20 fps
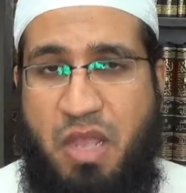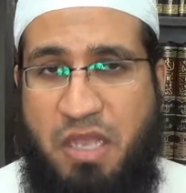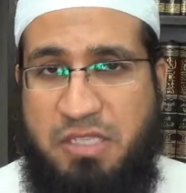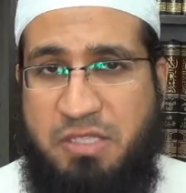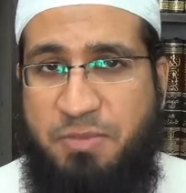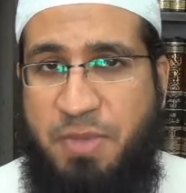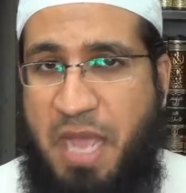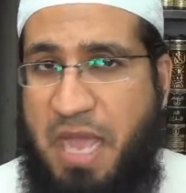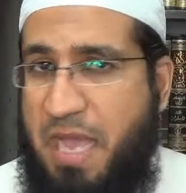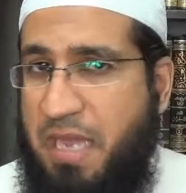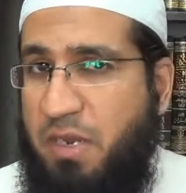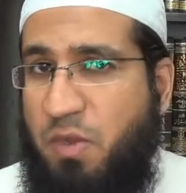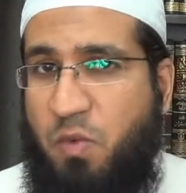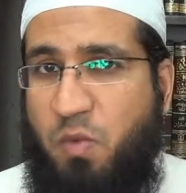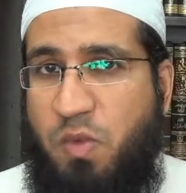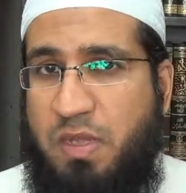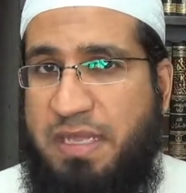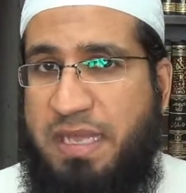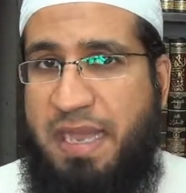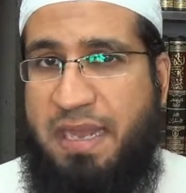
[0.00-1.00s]
subhanahu
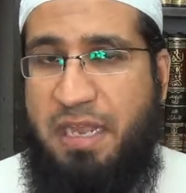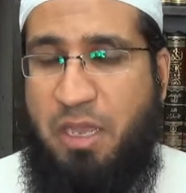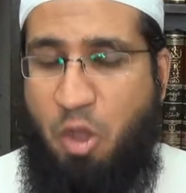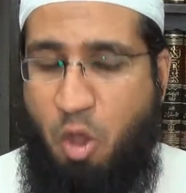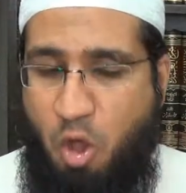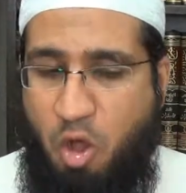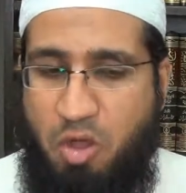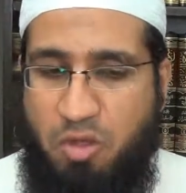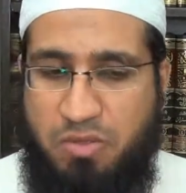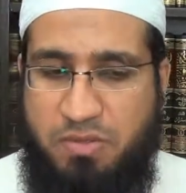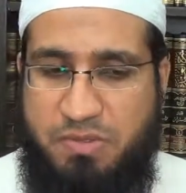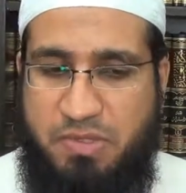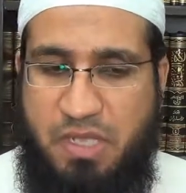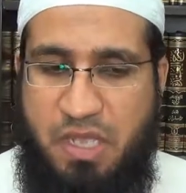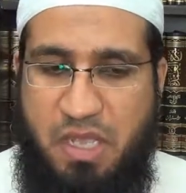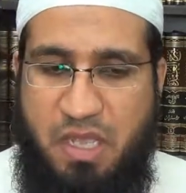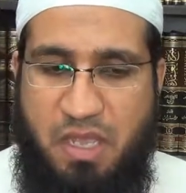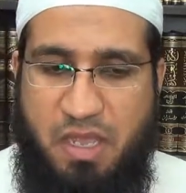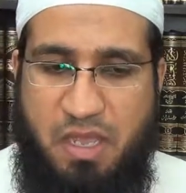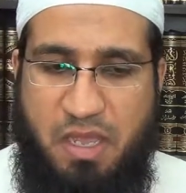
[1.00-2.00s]
wa ta'ala calls
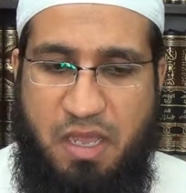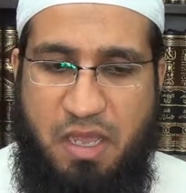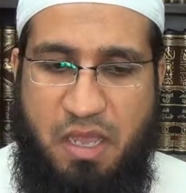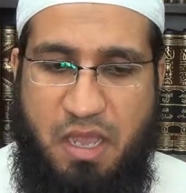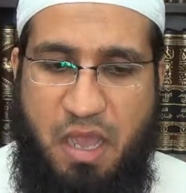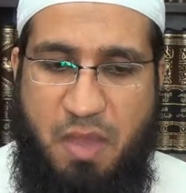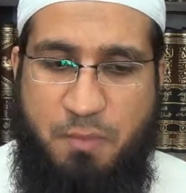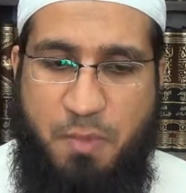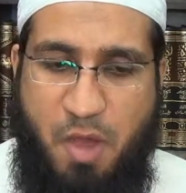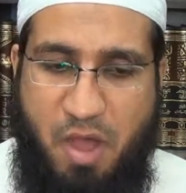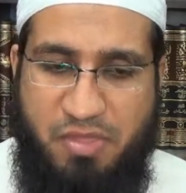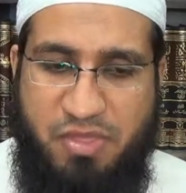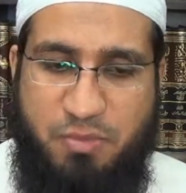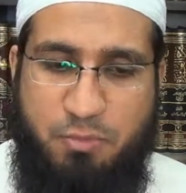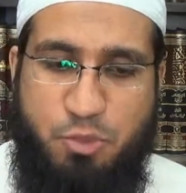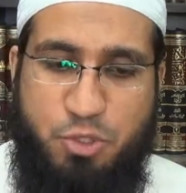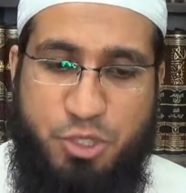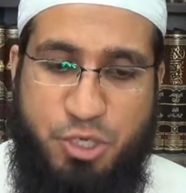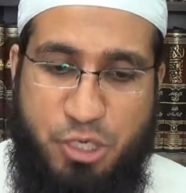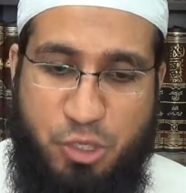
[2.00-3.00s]
upon the
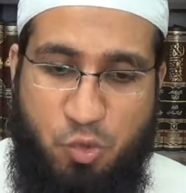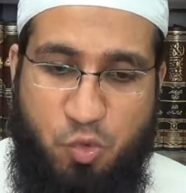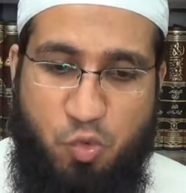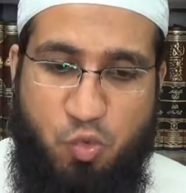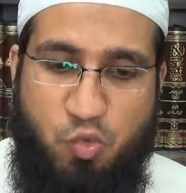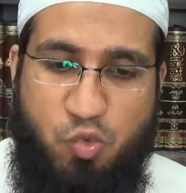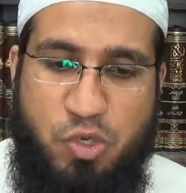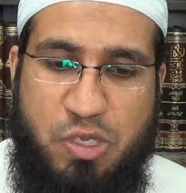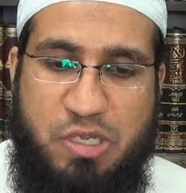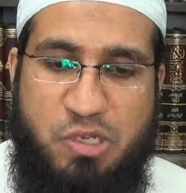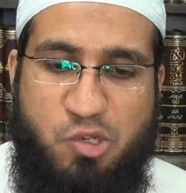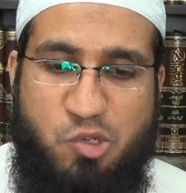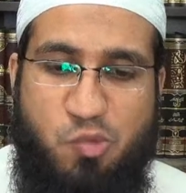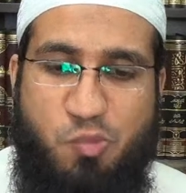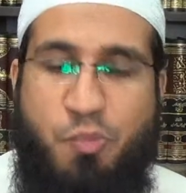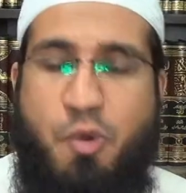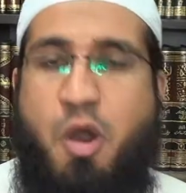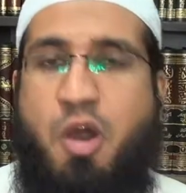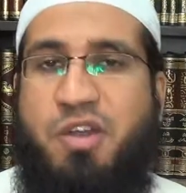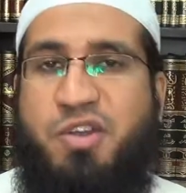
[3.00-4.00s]
mushrikun to
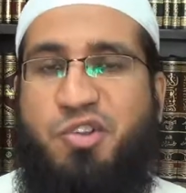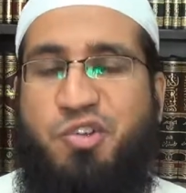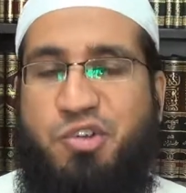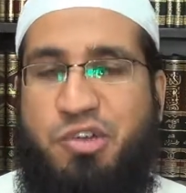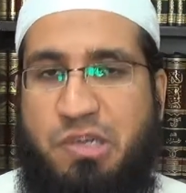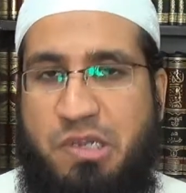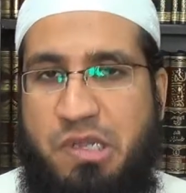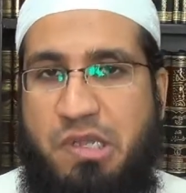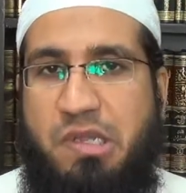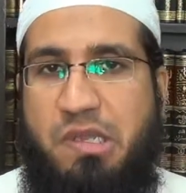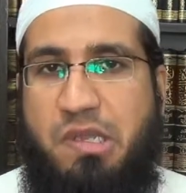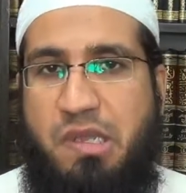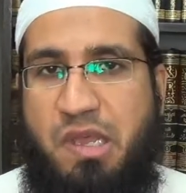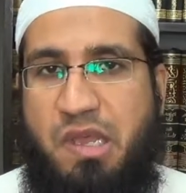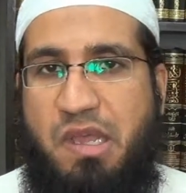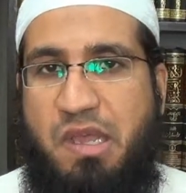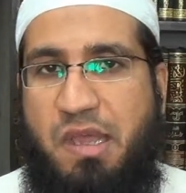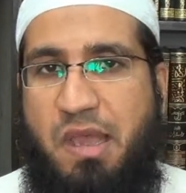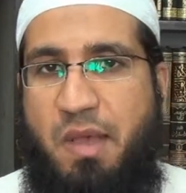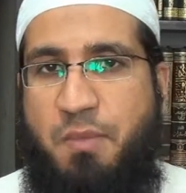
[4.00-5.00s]
ponder
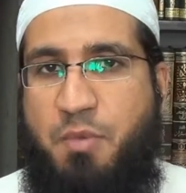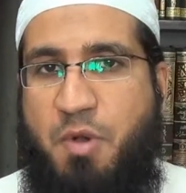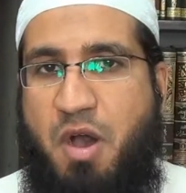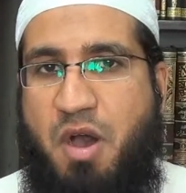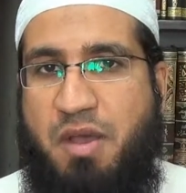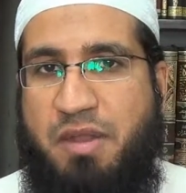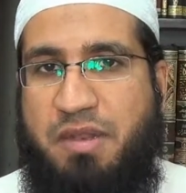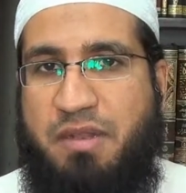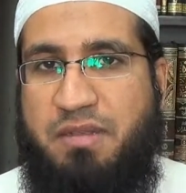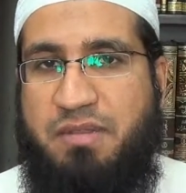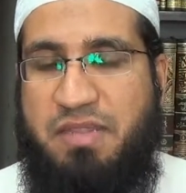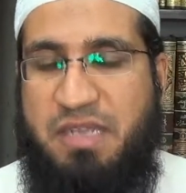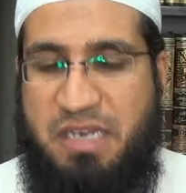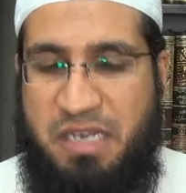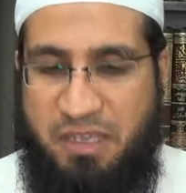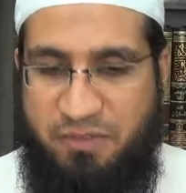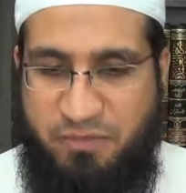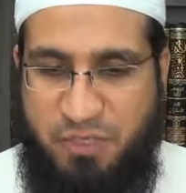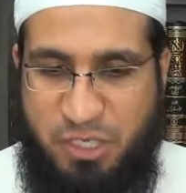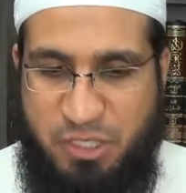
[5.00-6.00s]
upon the
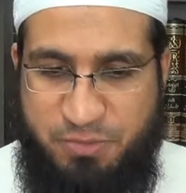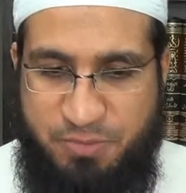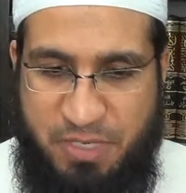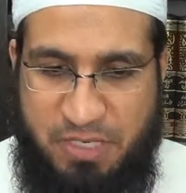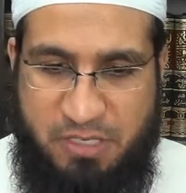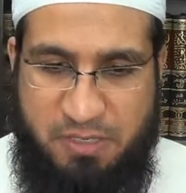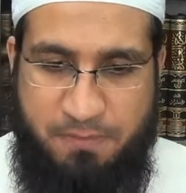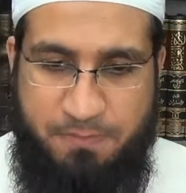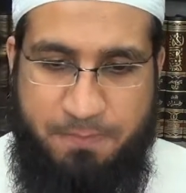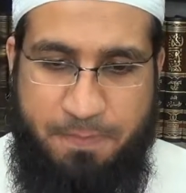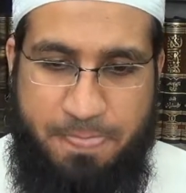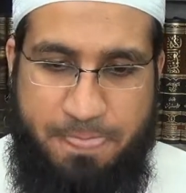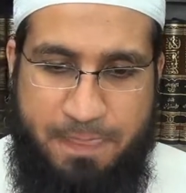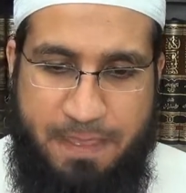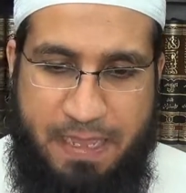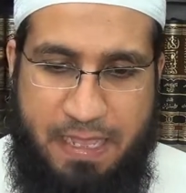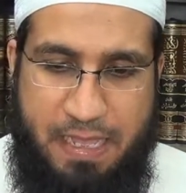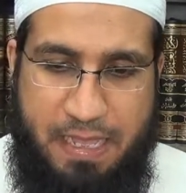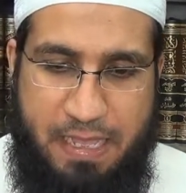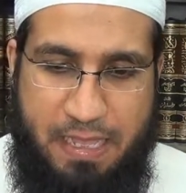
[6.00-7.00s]
Day of Judgment,
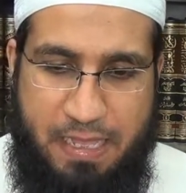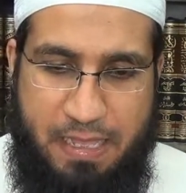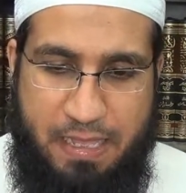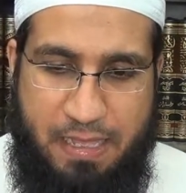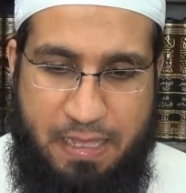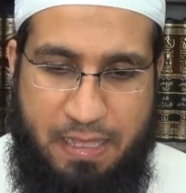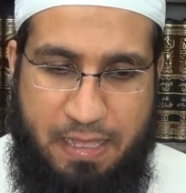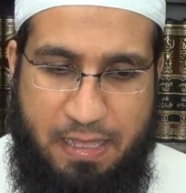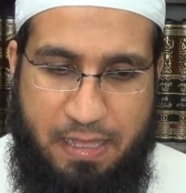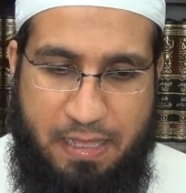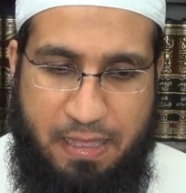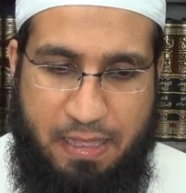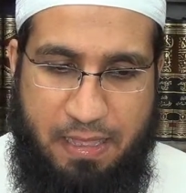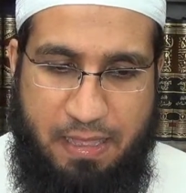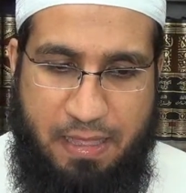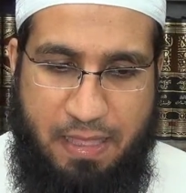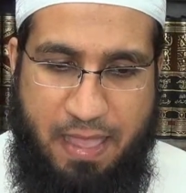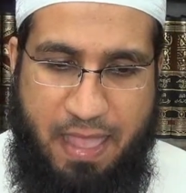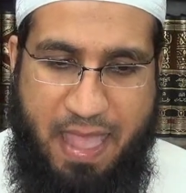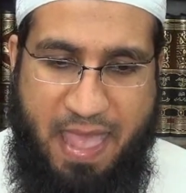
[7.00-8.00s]

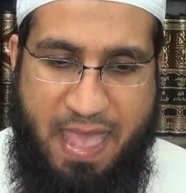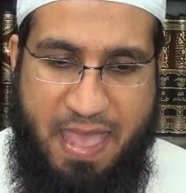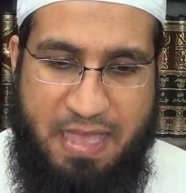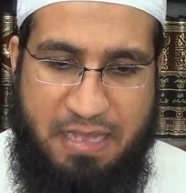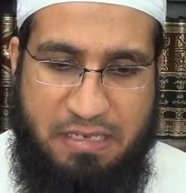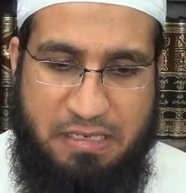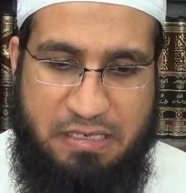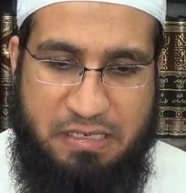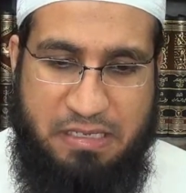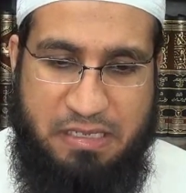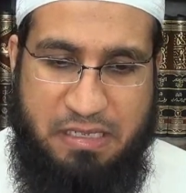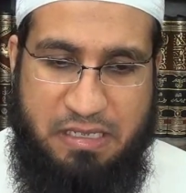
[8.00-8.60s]
and